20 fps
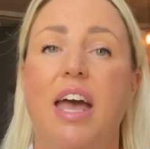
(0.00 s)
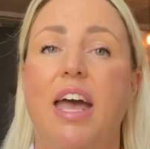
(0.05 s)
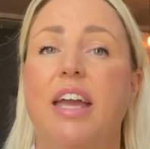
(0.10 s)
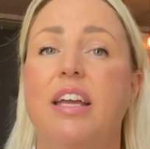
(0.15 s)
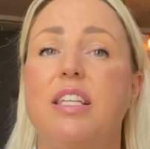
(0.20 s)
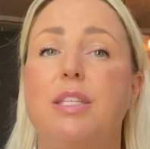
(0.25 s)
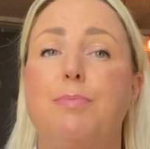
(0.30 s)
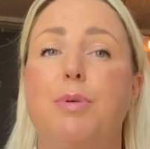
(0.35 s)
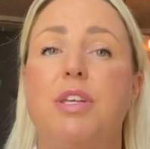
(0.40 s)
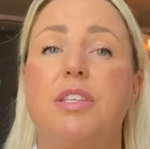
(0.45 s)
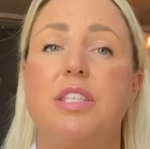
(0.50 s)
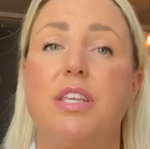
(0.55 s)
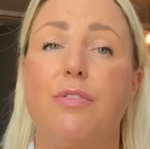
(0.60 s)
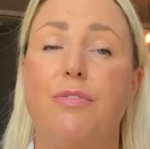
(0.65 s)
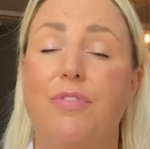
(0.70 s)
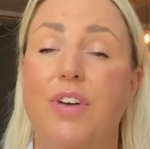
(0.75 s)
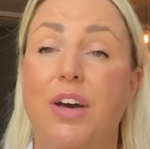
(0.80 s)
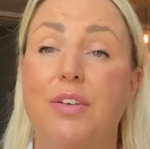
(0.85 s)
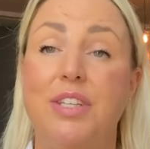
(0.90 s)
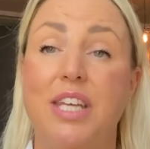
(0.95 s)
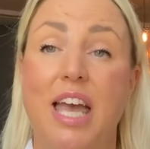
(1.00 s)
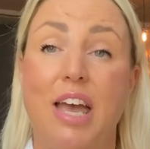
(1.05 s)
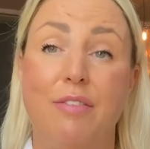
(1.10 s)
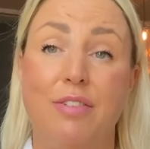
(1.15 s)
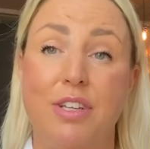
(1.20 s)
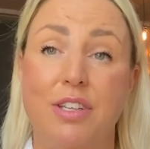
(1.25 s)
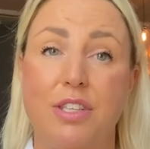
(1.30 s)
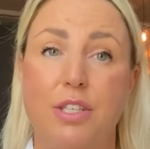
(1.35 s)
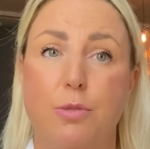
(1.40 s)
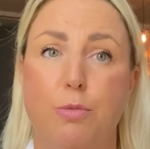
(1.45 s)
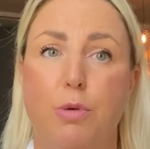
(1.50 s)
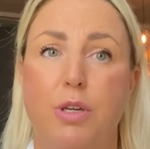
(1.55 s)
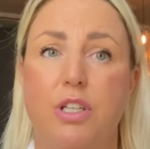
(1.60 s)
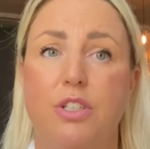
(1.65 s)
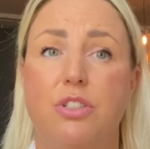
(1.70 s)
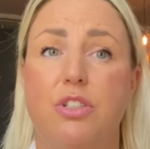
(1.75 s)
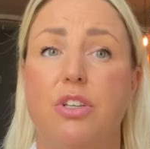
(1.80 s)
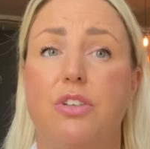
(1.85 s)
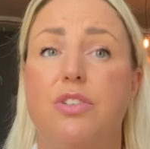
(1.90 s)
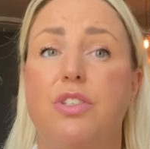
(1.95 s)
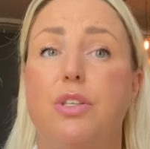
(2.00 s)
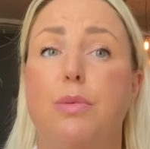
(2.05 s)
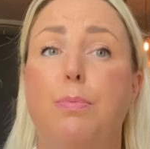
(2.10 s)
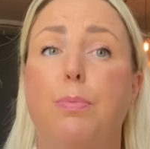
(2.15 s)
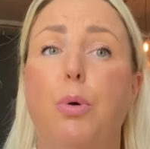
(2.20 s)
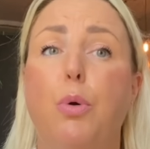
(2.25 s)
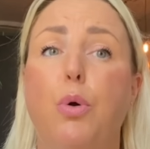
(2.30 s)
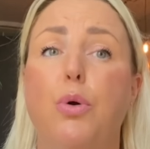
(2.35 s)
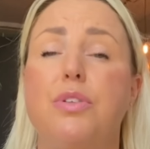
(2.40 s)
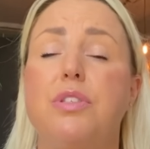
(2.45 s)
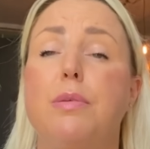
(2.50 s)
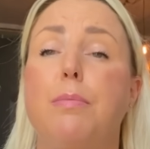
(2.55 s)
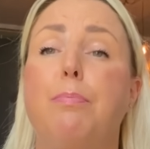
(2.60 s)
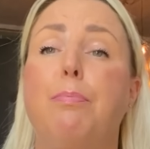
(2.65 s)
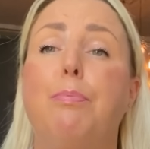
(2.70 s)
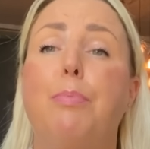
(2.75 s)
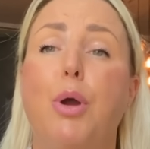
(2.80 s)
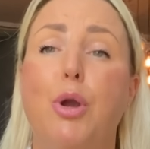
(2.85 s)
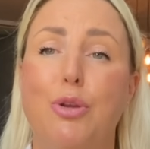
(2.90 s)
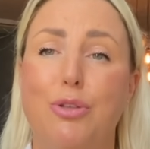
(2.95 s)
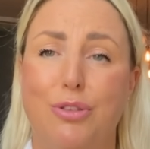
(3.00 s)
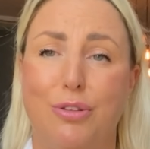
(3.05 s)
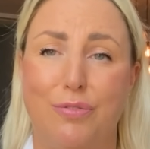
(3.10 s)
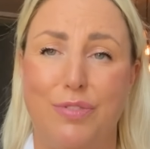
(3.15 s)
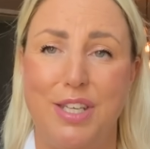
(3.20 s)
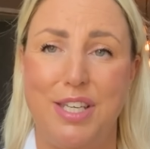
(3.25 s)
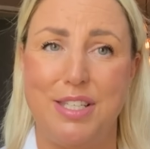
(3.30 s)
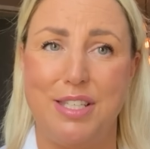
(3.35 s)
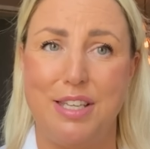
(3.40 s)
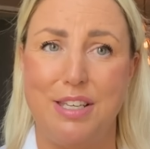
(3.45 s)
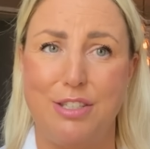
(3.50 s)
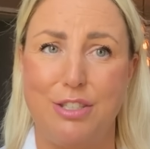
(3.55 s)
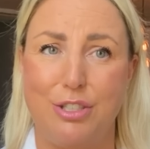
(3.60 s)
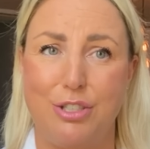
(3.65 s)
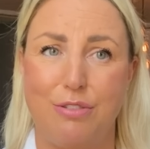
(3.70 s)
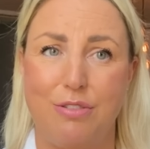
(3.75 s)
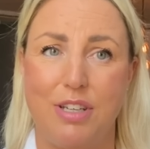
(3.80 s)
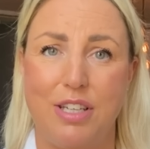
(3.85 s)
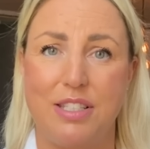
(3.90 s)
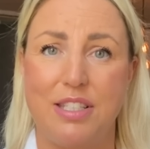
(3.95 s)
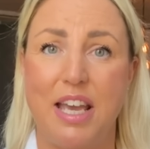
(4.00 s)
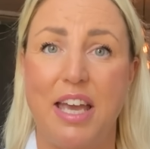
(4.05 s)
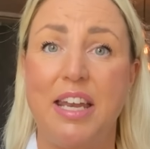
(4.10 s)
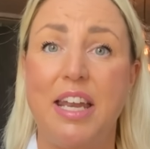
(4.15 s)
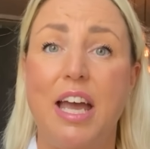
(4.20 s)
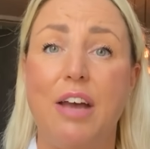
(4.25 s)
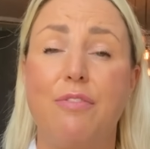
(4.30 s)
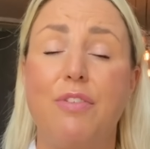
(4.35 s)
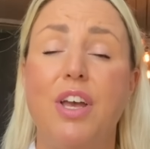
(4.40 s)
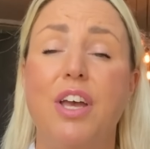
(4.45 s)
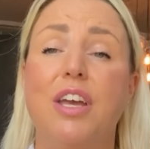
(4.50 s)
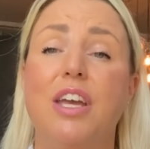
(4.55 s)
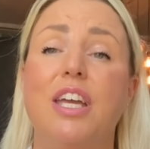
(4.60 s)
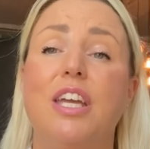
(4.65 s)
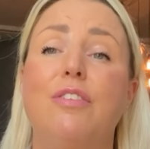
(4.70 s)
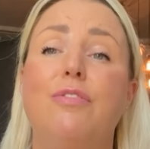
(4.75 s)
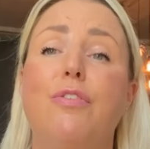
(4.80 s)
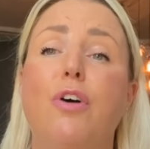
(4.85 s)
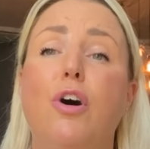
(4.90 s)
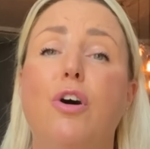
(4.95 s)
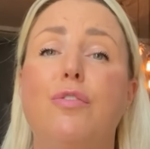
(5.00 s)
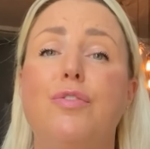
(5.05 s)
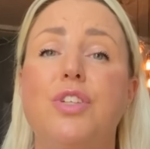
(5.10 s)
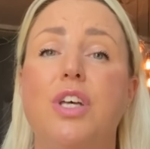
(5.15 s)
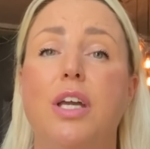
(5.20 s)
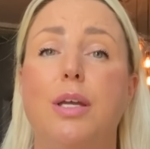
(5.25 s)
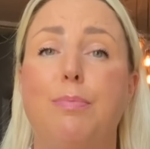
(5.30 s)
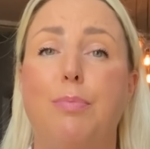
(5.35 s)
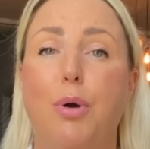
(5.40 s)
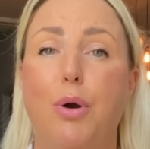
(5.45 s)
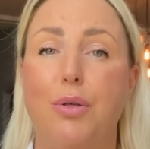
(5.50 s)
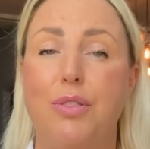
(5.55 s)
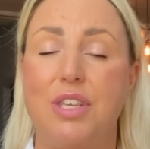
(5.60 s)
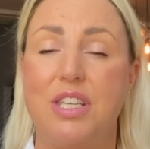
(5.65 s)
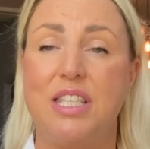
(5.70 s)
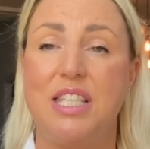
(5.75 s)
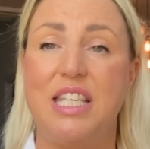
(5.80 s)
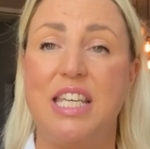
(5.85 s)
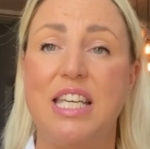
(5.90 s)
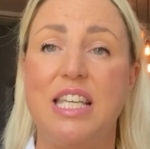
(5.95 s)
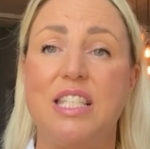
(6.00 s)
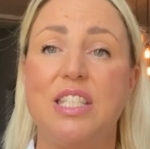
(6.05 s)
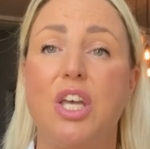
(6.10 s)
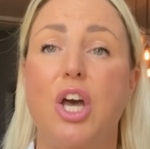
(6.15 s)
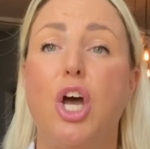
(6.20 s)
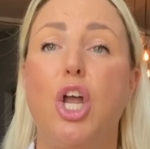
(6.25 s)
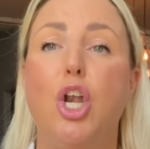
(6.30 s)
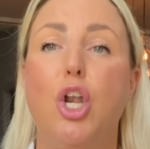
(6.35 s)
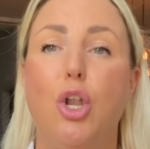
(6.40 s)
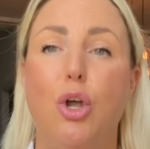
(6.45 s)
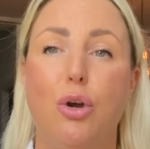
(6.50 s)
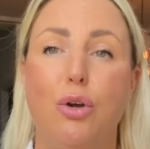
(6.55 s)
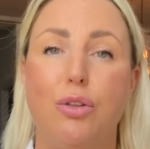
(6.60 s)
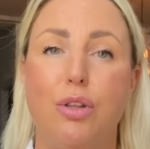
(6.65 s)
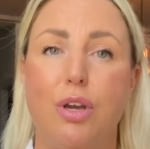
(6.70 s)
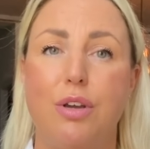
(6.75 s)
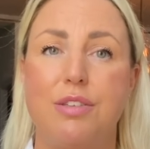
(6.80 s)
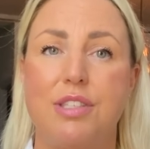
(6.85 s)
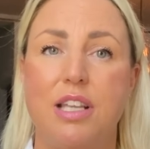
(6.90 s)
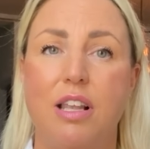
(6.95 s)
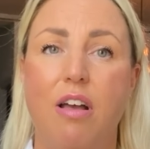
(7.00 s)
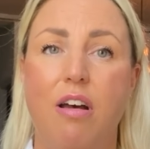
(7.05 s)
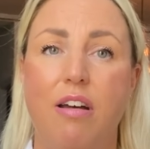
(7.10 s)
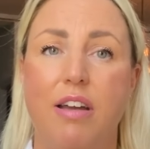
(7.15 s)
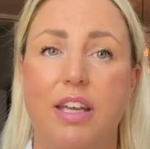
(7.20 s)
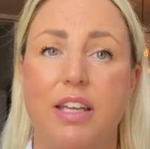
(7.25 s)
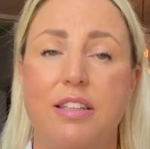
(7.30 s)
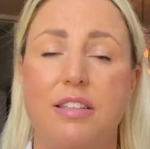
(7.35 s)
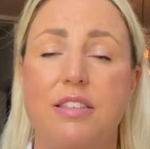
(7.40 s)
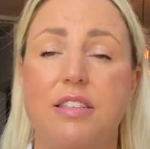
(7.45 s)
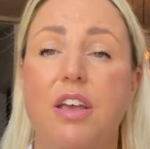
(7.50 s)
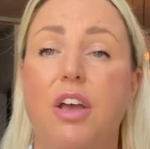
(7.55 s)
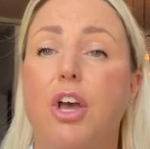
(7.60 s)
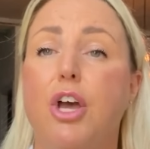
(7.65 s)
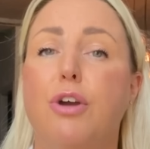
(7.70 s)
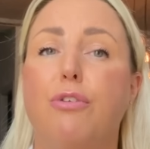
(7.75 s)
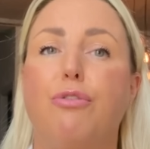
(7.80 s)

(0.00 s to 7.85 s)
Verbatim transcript: Experts have found evidence which supports both of these histories and have evolved hypotheses along those lines.